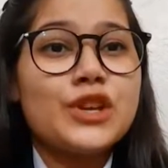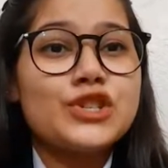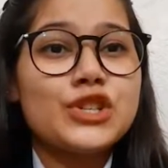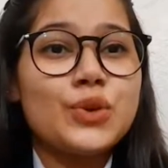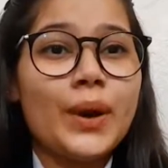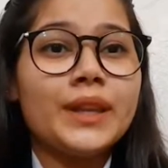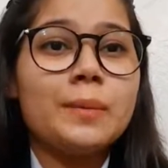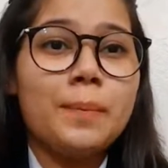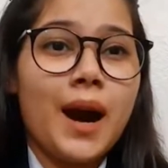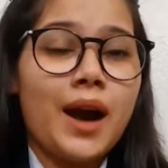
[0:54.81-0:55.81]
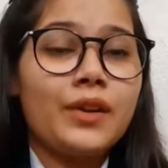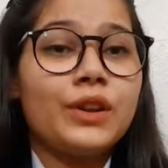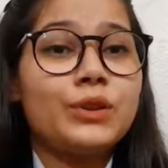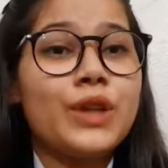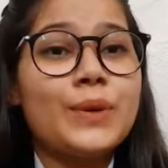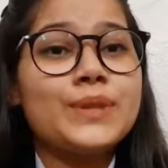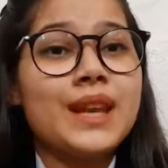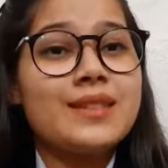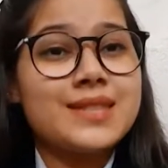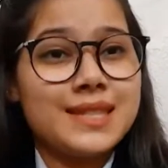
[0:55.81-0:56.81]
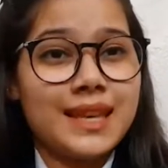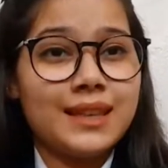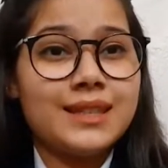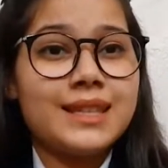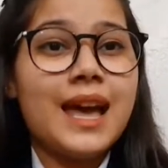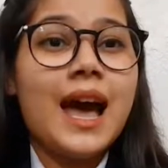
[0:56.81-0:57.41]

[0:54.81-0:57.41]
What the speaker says: She joined the bar in 2006